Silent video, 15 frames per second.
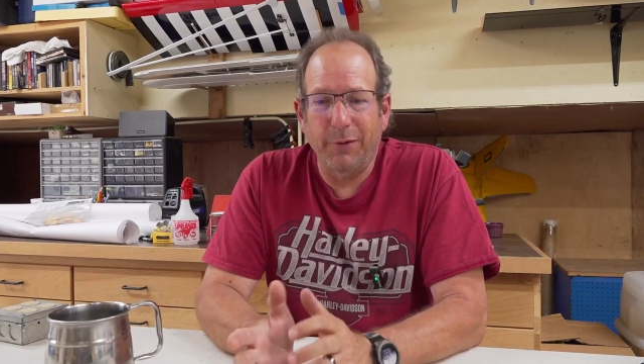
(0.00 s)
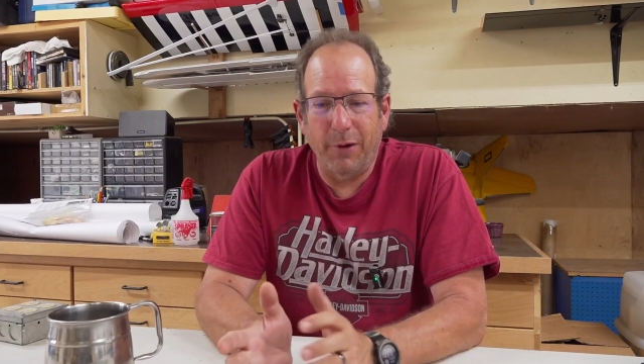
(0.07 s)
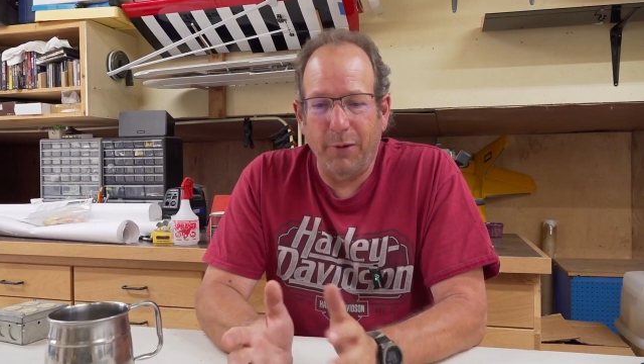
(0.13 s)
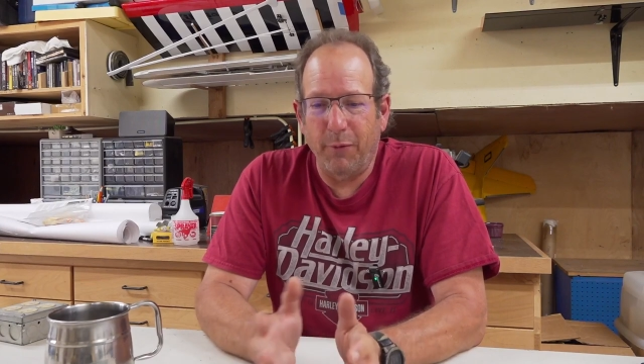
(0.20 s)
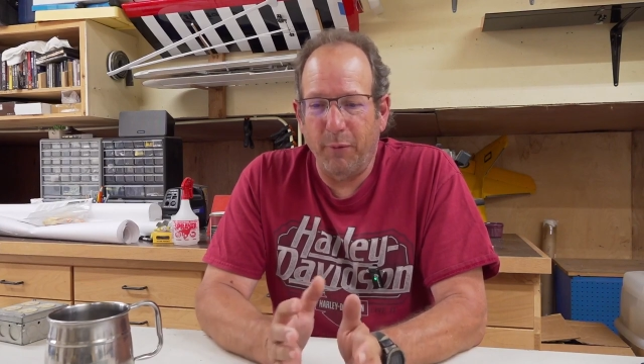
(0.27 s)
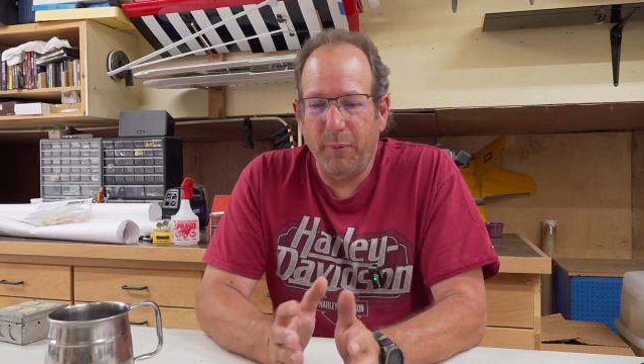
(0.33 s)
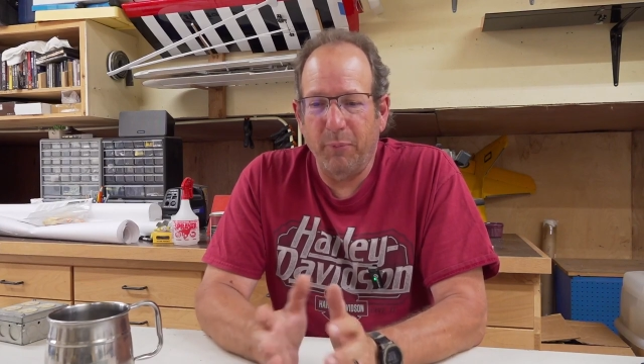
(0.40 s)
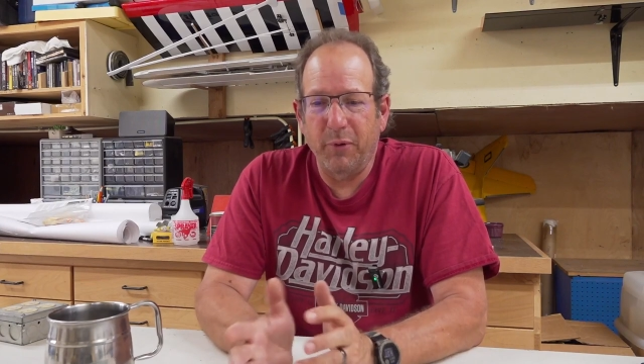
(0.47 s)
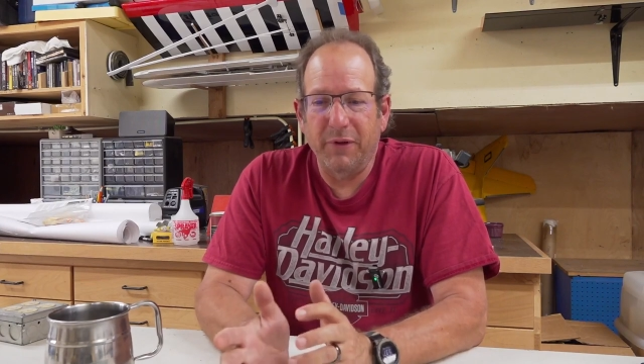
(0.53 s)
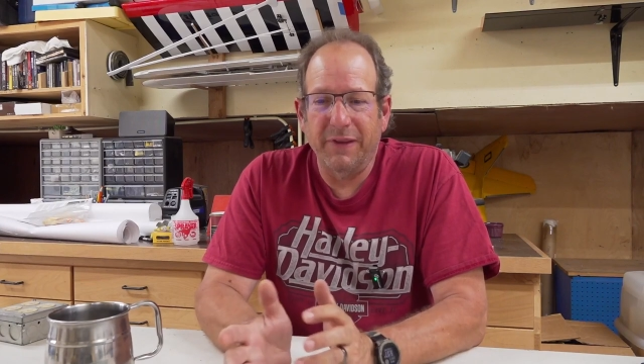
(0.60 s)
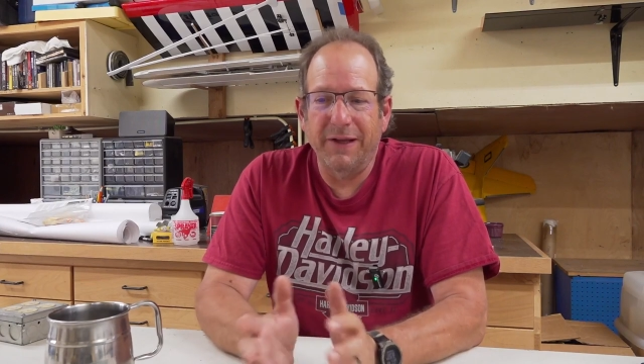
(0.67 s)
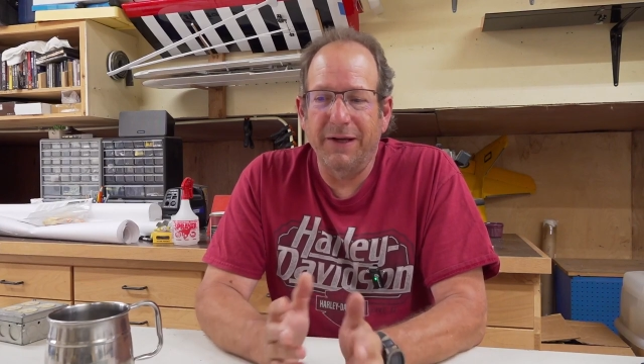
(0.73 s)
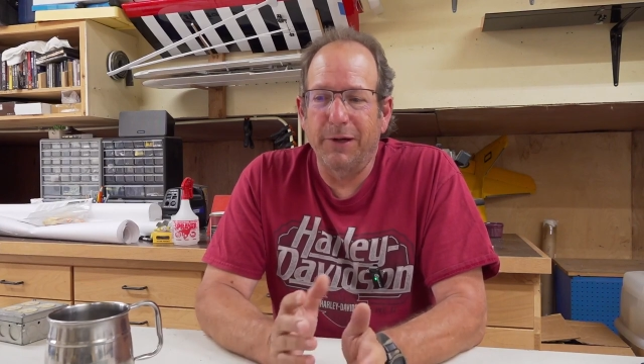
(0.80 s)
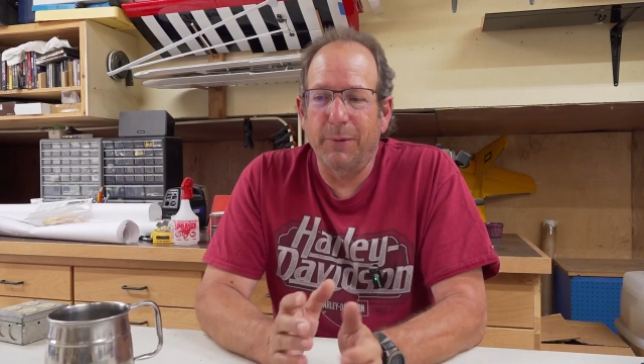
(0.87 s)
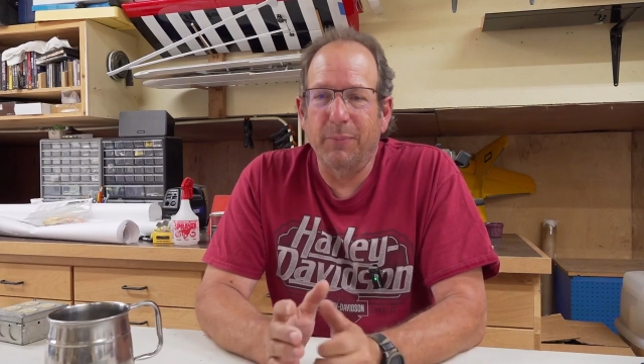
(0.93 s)
or we put
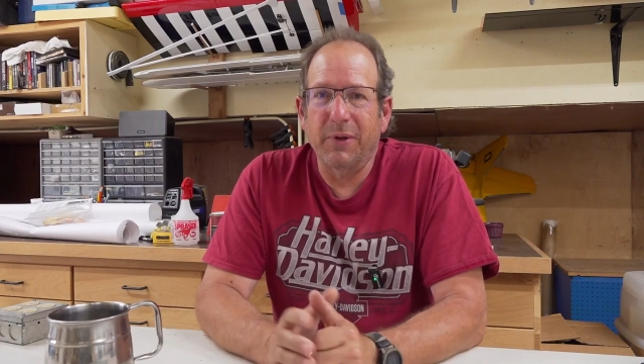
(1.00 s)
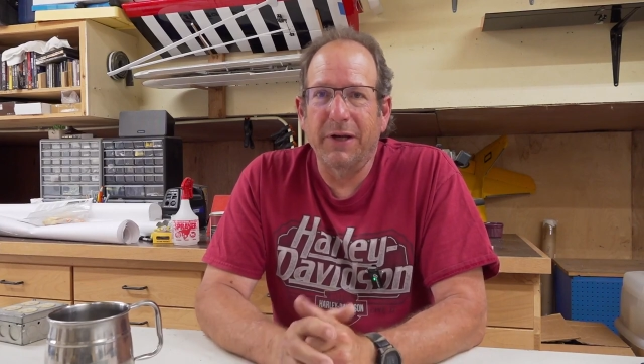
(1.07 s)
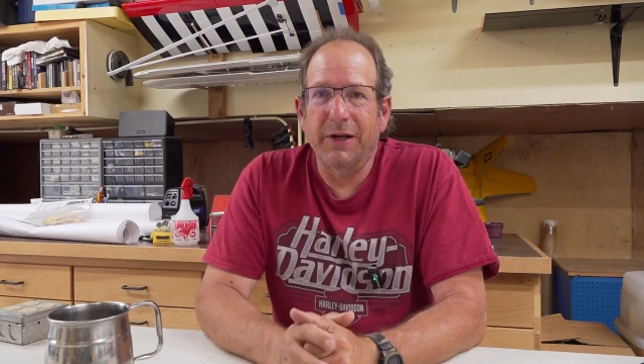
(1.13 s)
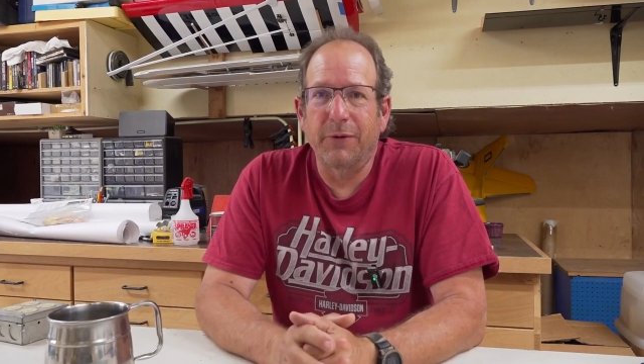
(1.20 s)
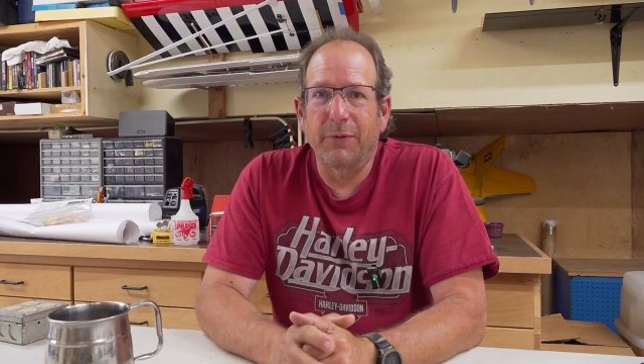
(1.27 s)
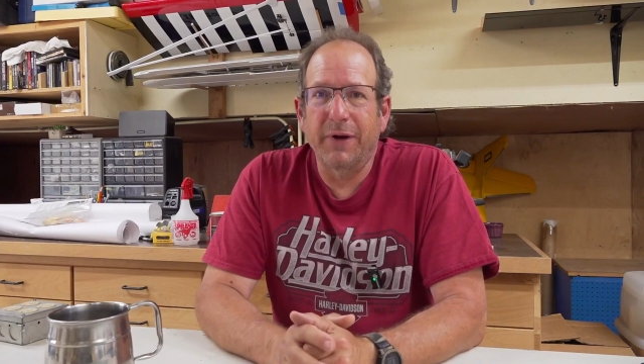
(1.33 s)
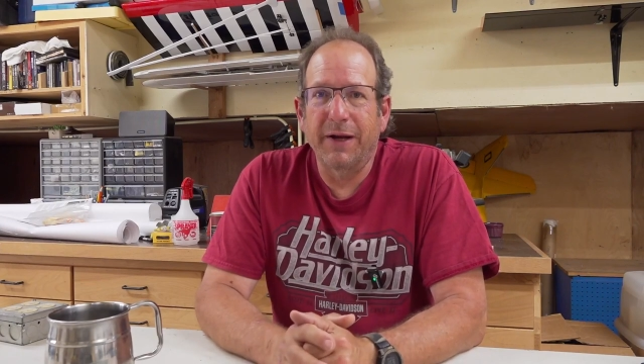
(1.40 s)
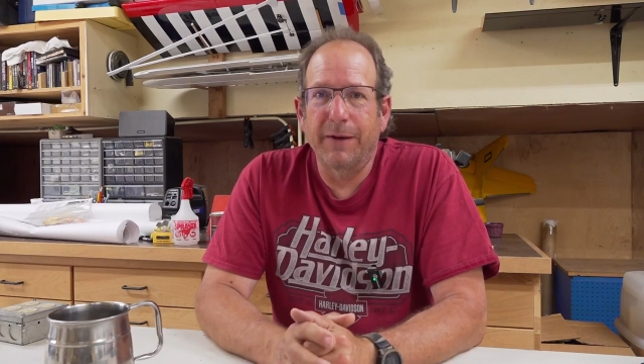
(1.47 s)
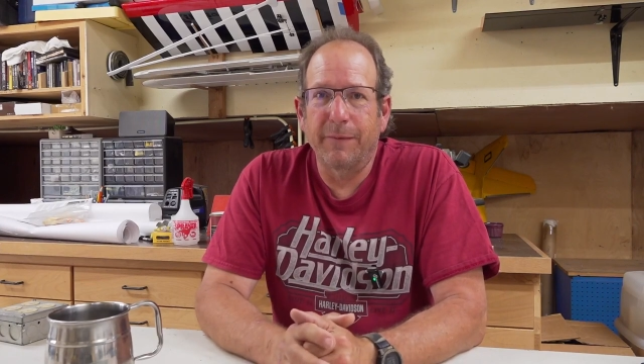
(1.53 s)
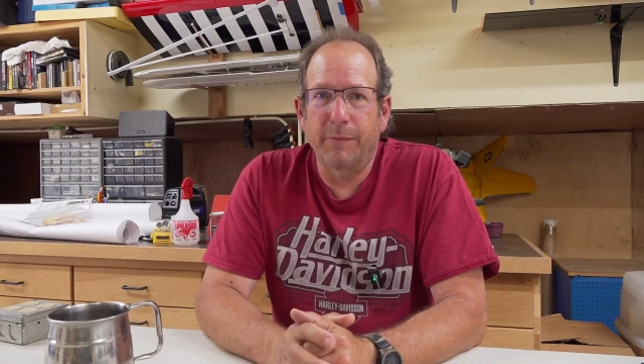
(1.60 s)
the airplane away,